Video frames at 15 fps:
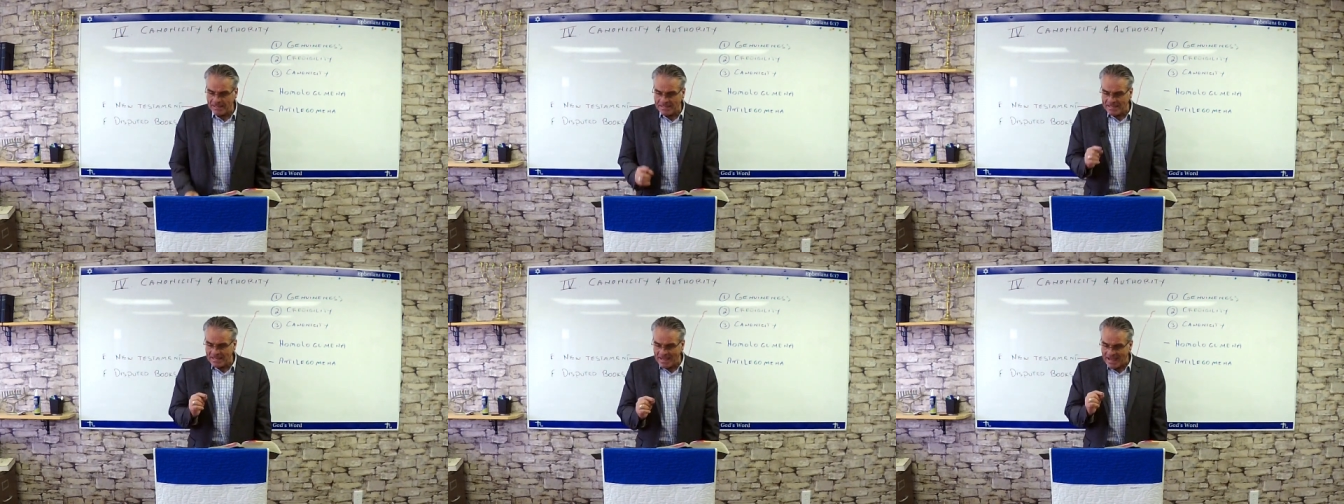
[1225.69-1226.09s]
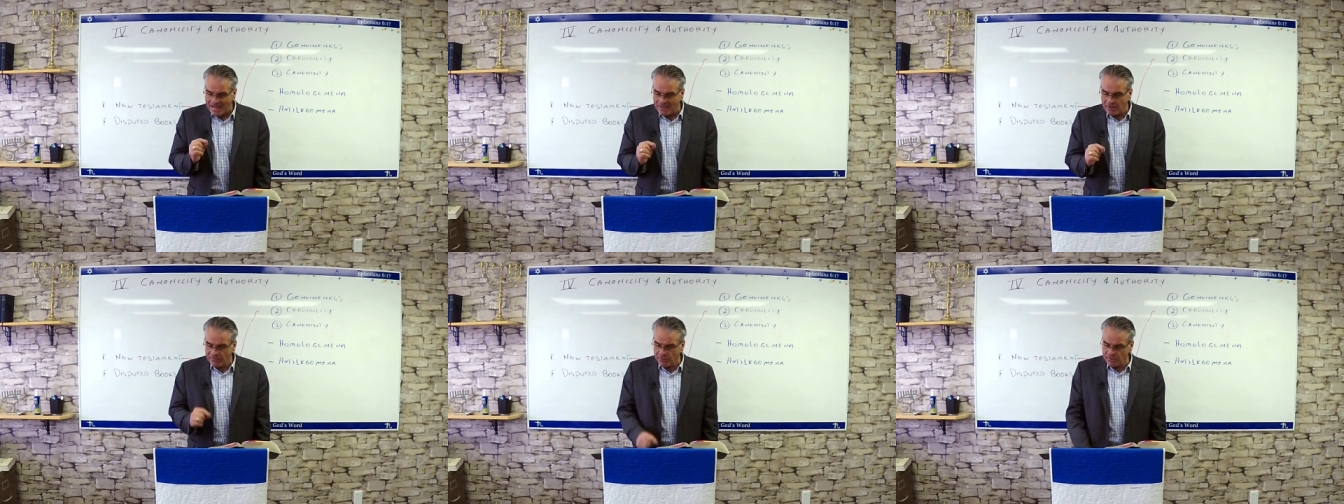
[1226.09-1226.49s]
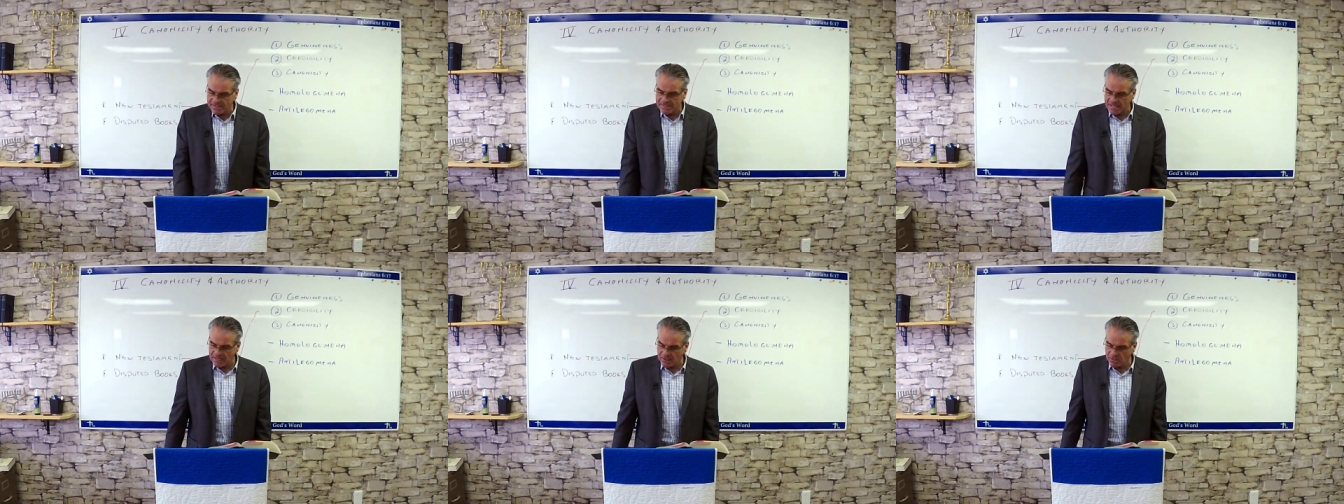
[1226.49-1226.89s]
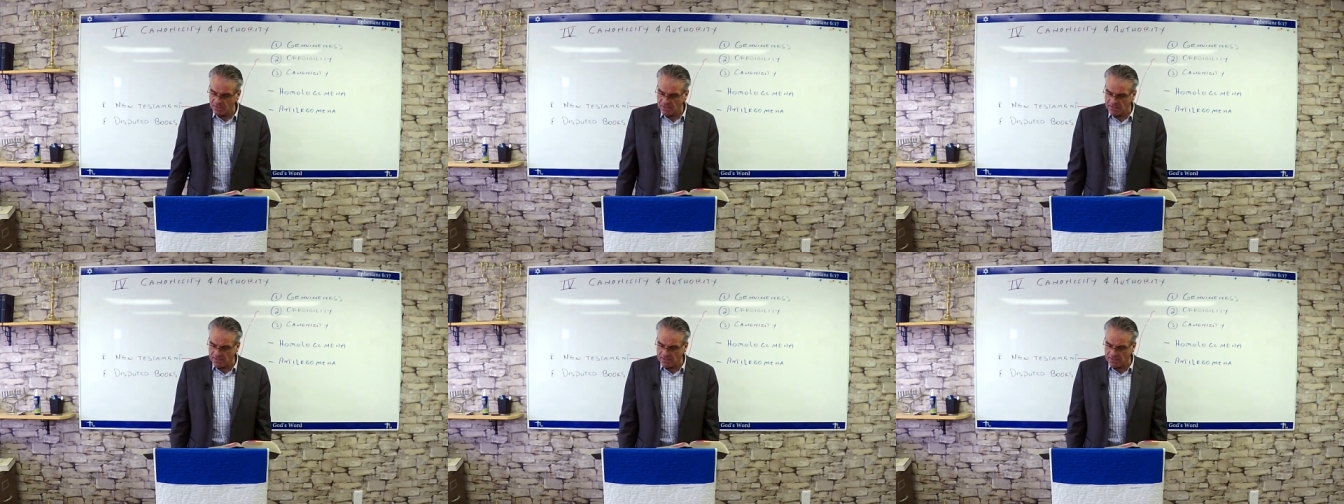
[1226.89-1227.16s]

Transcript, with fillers: the end of the second